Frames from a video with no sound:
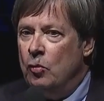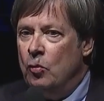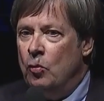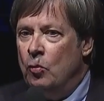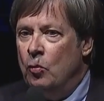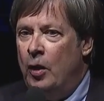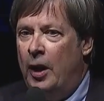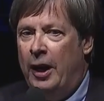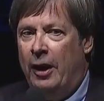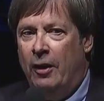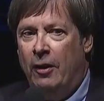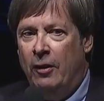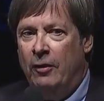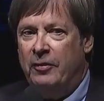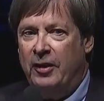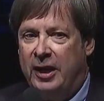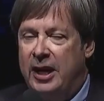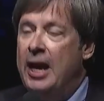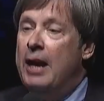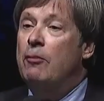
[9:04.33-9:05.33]
where
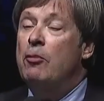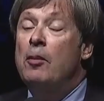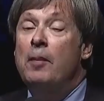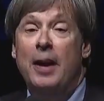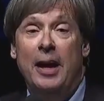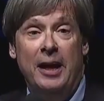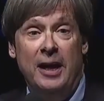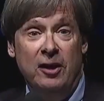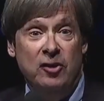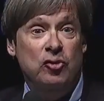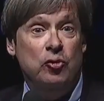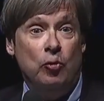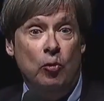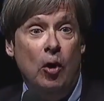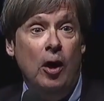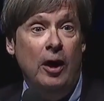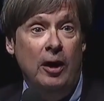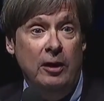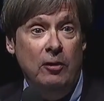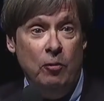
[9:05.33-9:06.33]
the cameraman has
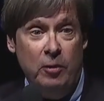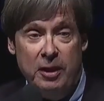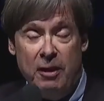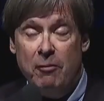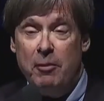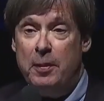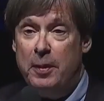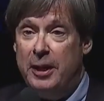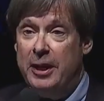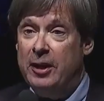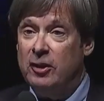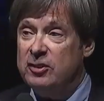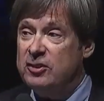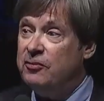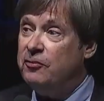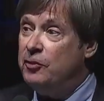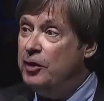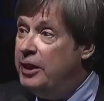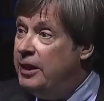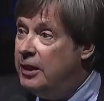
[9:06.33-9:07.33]
run with everybody else
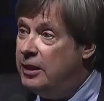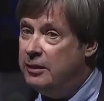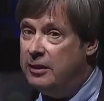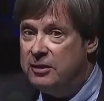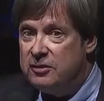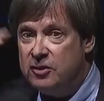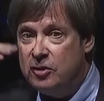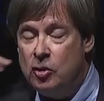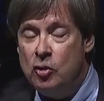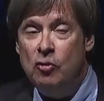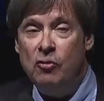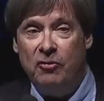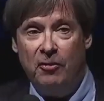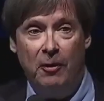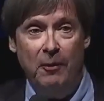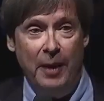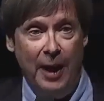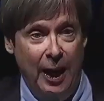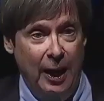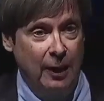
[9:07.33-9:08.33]
fleeing this goo
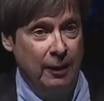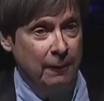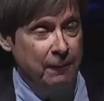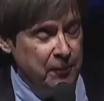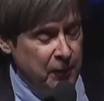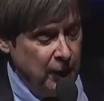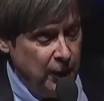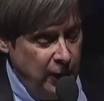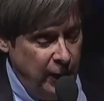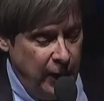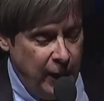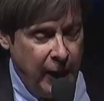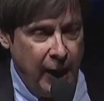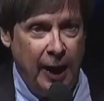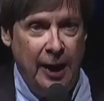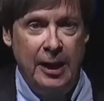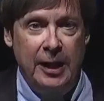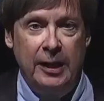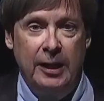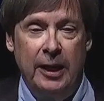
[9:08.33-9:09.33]
from hell
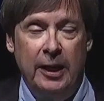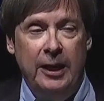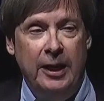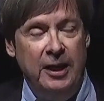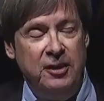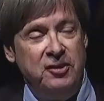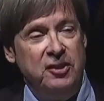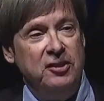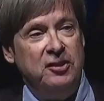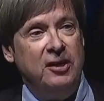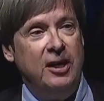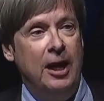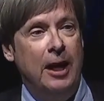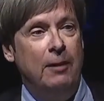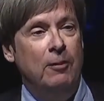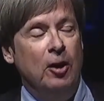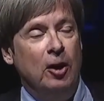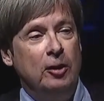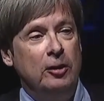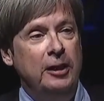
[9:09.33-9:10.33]
and he gets his
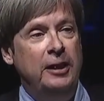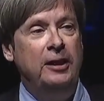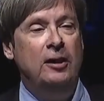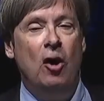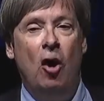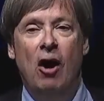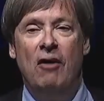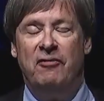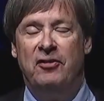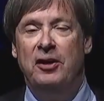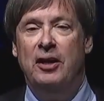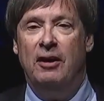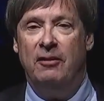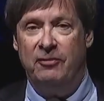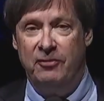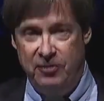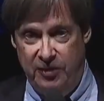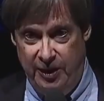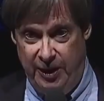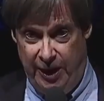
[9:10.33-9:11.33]
camera cleaned off
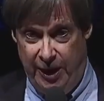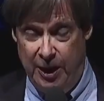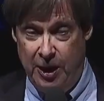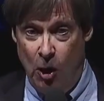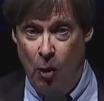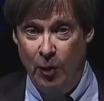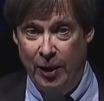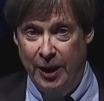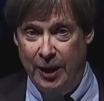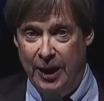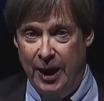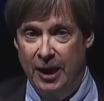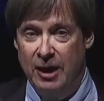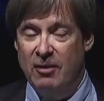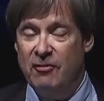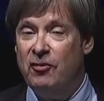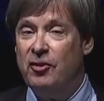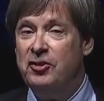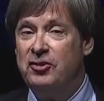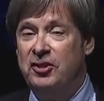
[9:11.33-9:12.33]
enough to get it going again. The
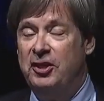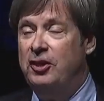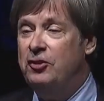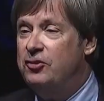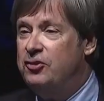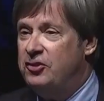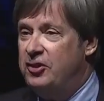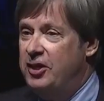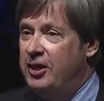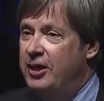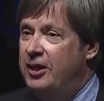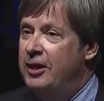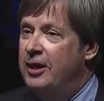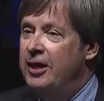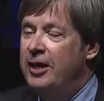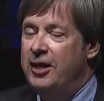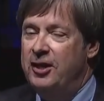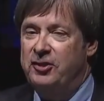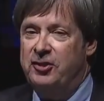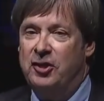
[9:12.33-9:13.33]
first thing you see
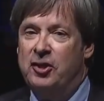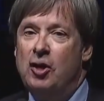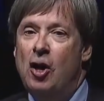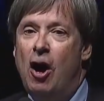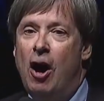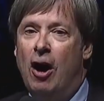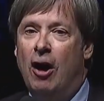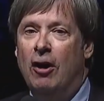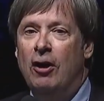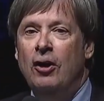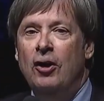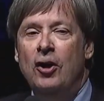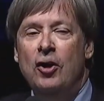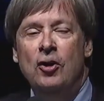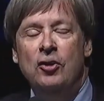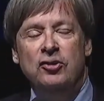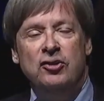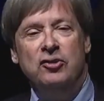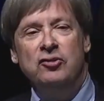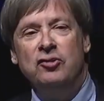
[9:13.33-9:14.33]
is a car
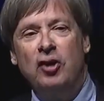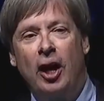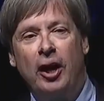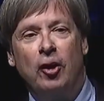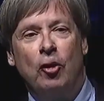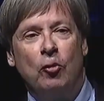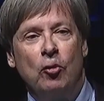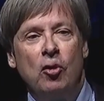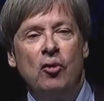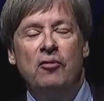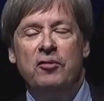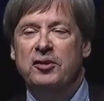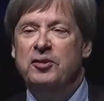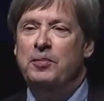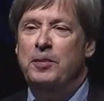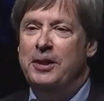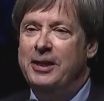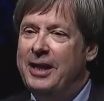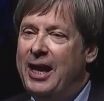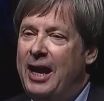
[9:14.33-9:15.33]
whose entire roof has
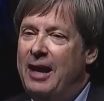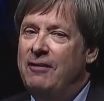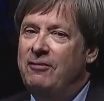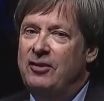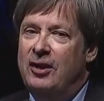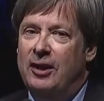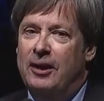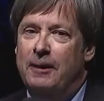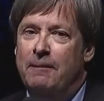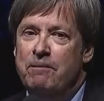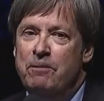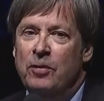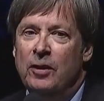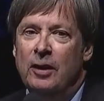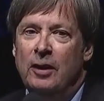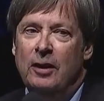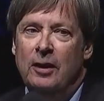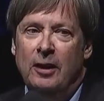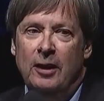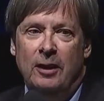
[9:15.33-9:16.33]
been caved in
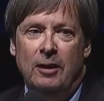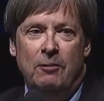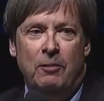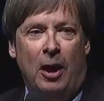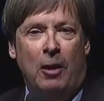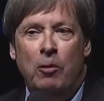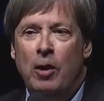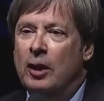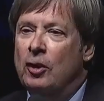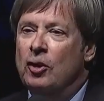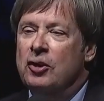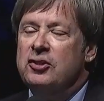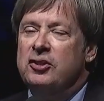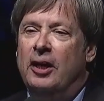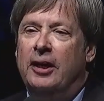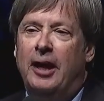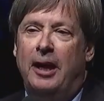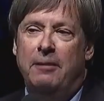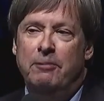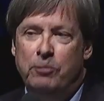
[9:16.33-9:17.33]
by what looks
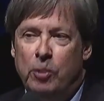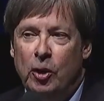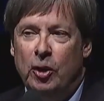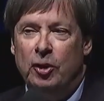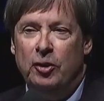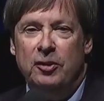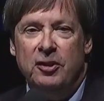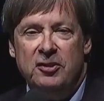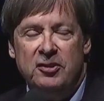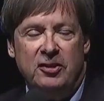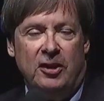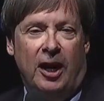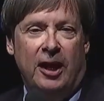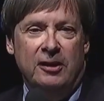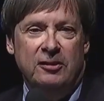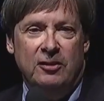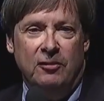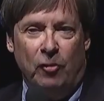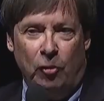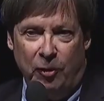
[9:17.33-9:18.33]
like a booger the
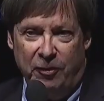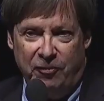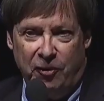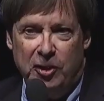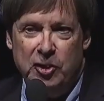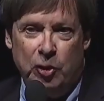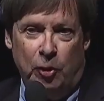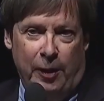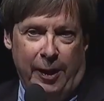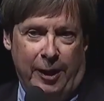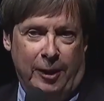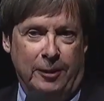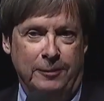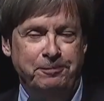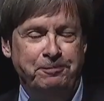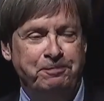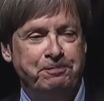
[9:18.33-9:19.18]
size of a refrigerator.